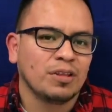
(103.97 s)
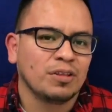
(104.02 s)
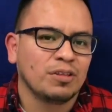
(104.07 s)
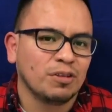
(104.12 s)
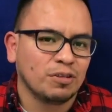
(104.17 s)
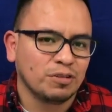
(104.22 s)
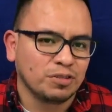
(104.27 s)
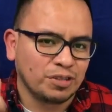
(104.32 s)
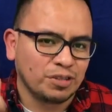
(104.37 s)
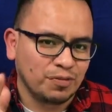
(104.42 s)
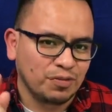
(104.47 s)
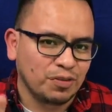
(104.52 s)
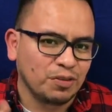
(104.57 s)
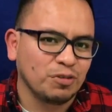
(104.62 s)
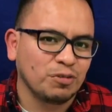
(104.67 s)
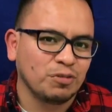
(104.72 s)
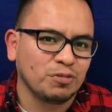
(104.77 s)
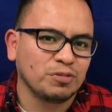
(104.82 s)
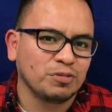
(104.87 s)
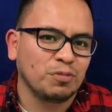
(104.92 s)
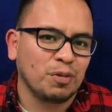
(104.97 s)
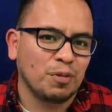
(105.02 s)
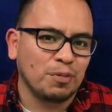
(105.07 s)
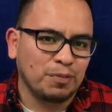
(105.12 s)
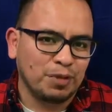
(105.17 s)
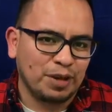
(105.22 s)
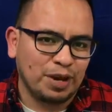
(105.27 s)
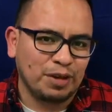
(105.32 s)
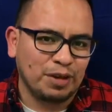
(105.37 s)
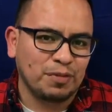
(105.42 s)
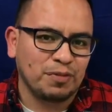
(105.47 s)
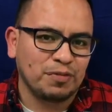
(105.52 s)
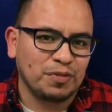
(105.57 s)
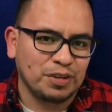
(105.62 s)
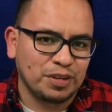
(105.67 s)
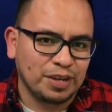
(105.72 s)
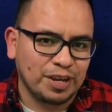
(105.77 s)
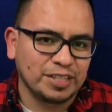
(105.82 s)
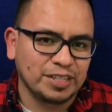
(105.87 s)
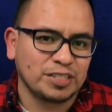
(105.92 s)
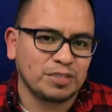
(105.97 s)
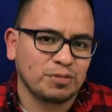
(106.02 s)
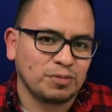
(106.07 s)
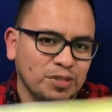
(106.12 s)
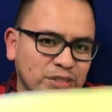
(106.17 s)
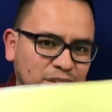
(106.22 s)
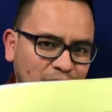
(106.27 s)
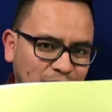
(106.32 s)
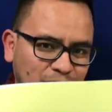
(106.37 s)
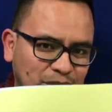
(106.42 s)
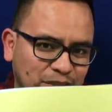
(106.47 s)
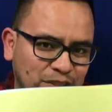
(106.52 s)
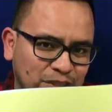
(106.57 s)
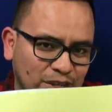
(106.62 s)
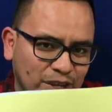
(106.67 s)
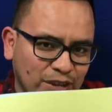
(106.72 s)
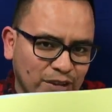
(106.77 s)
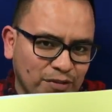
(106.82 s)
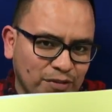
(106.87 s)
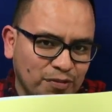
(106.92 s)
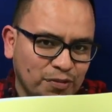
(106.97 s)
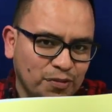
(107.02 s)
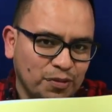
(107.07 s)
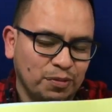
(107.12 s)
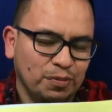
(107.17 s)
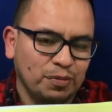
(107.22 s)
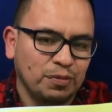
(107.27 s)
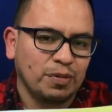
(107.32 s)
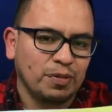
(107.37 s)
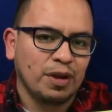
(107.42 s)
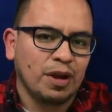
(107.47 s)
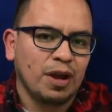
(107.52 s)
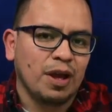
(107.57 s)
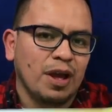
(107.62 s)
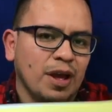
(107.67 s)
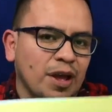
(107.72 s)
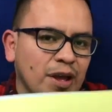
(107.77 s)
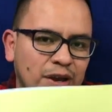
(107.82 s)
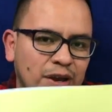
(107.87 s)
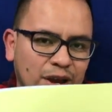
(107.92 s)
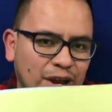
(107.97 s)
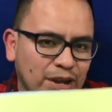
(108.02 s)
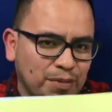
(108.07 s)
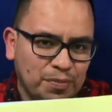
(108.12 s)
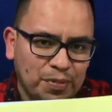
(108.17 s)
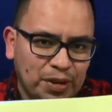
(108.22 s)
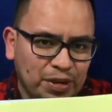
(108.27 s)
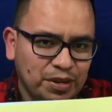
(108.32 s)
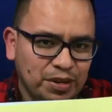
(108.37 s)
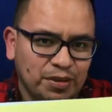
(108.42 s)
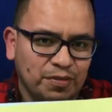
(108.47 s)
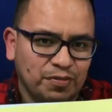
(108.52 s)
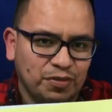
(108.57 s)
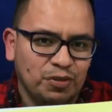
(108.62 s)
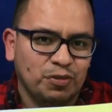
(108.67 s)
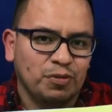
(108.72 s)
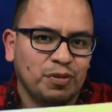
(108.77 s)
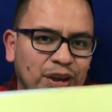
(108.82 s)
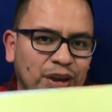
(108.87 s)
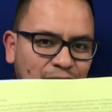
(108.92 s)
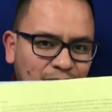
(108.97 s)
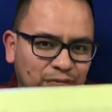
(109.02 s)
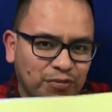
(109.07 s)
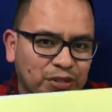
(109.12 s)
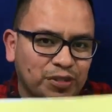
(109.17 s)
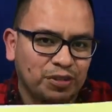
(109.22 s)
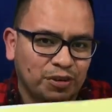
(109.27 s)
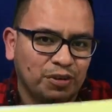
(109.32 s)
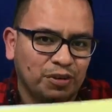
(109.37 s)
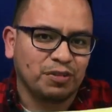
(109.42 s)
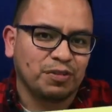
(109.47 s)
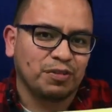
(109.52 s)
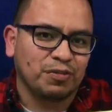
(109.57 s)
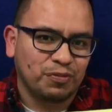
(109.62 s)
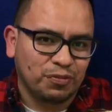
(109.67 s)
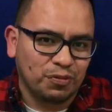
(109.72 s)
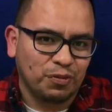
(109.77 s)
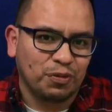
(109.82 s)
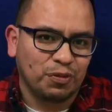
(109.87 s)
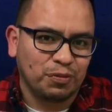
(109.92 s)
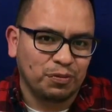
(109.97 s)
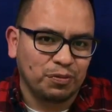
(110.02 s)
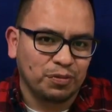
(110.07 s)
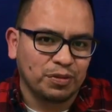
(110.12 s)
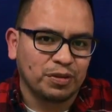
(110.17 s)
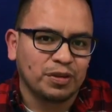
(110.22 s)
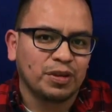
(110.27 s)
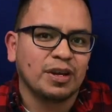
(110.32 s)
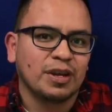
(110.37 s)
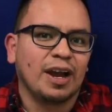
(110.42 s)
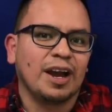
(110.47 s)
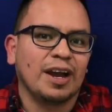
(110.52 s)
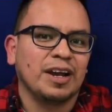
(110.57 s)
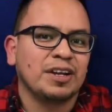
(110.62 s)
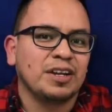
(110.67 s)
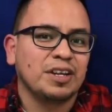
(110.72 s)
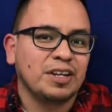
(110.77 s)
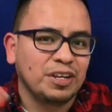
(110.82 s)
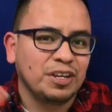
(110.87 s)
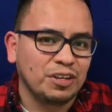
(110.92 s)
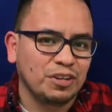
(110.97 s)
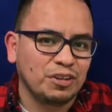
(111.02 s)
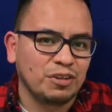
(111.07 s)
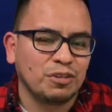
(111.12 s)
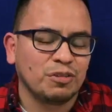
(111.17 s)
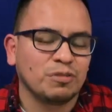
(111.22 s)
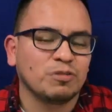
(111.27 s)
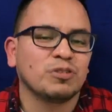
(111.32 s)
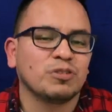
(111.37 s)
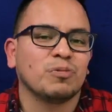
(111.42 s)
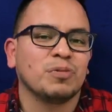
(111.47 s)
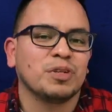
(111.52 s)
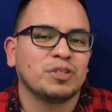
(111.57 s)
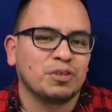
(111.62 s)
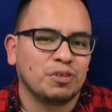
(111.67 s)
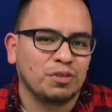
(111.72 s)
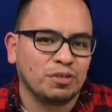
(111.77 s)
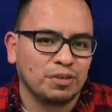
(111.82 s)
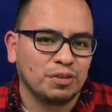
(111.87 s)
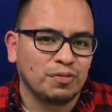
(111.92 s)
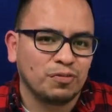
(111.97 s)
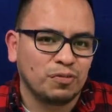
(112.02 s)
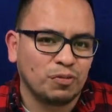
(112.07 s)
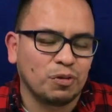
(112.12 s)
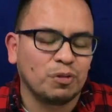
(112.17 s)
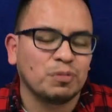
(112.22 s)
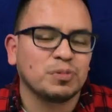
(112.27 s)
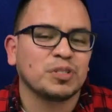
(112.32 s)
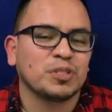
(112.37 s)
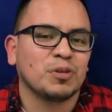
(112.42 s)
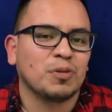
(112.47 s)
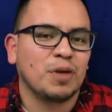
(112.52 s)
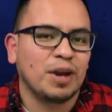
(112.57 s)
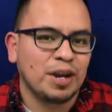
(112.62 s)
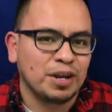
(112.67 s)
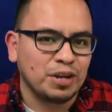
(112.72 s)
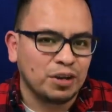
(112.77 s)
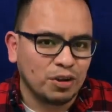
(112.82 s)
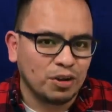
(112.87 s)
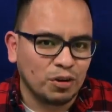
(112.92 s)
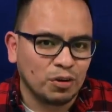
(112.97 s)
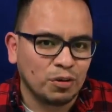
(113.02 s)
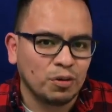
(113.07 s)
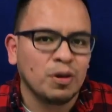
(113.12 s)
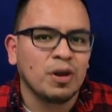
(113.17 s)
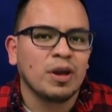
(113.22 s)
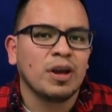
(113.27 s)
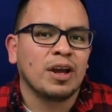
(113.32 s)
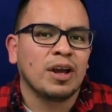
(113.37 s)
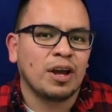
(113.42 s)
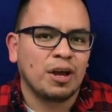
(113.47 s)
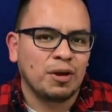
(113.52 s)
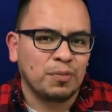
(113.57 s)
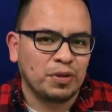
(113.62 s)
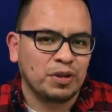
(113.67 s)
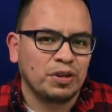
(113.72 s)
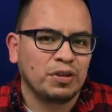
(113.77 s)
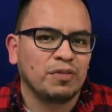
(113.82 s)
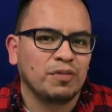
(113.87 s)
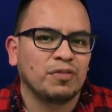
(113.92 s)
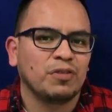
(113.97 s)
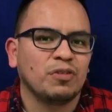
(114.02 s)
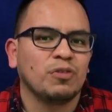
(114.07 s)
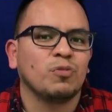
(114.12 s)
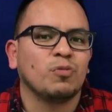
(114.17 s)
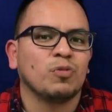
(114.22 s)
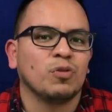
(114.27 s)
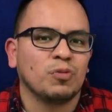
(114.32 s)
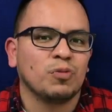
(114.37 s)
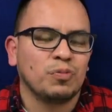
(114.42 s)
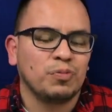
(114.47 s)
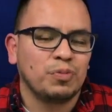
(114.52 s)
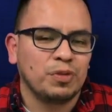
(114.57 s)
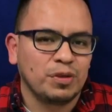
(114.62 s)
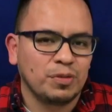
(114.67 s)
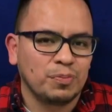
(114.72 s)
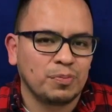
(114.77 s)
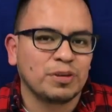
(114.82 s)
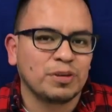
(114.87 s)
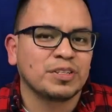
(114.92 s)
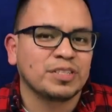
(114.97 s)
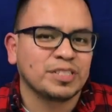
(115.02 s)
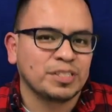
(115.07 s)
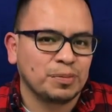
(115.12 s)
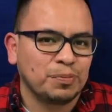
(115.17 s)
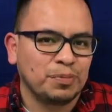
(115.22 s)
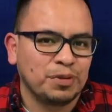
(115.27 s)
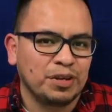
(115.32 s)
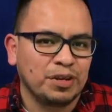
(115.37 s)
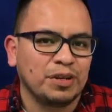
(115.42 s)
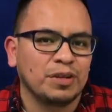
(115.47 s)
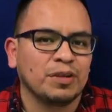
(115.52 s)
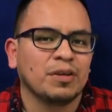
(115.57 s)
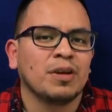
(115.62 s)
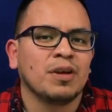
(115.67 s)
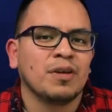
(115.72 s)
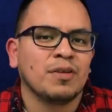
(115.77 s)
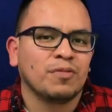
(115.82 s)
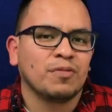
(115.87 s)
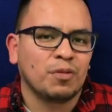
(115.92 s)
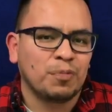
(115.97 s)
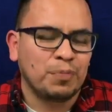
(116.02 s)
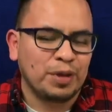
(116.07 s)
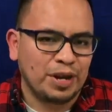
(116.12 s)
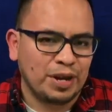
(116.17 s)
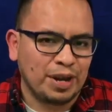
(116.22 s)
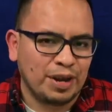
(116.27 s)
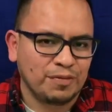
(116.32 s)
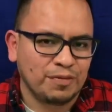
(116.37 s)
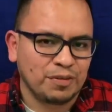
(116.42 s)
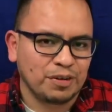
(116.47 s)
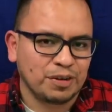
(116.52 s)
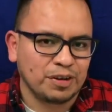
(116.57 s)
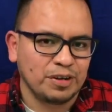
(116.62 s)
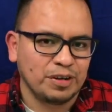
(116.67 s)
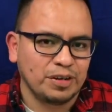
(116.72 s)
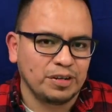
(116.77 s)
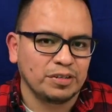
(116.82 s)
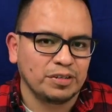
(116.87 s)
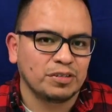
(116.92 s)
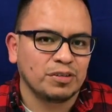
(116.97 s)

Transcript: Those of you who replied with a yes received this yellow form. Not many of you have returned the form. I need you to return the form so I know how many of you will be participating for Pan African Night.